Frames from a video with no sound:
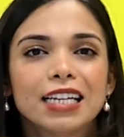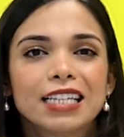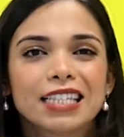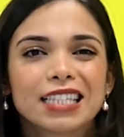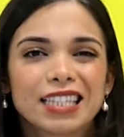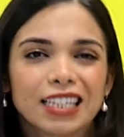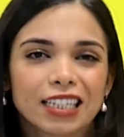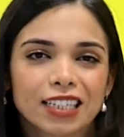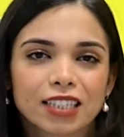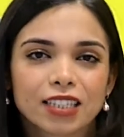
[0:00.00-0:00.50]

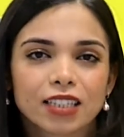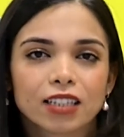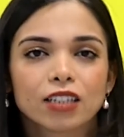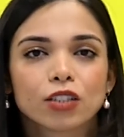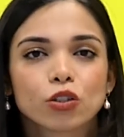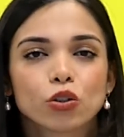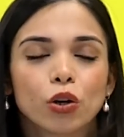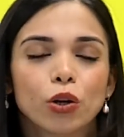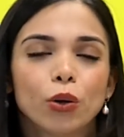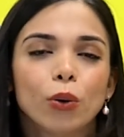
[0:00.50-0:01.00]
6.
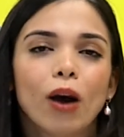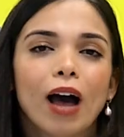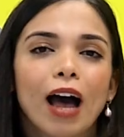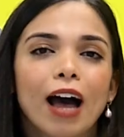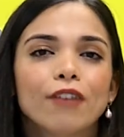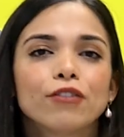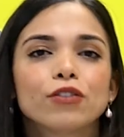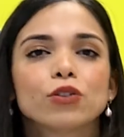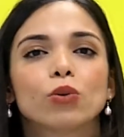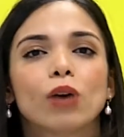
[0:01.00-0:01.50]
So you
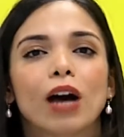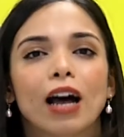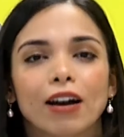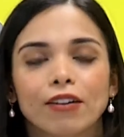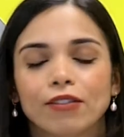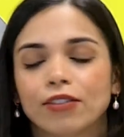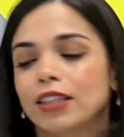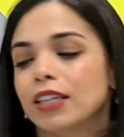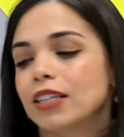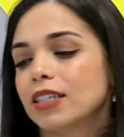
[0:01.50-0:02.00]
have to
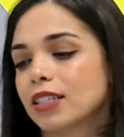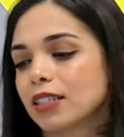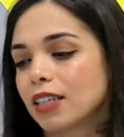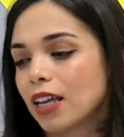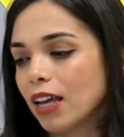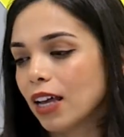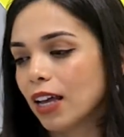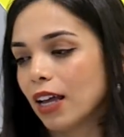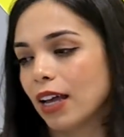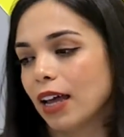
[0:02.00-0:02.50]
have this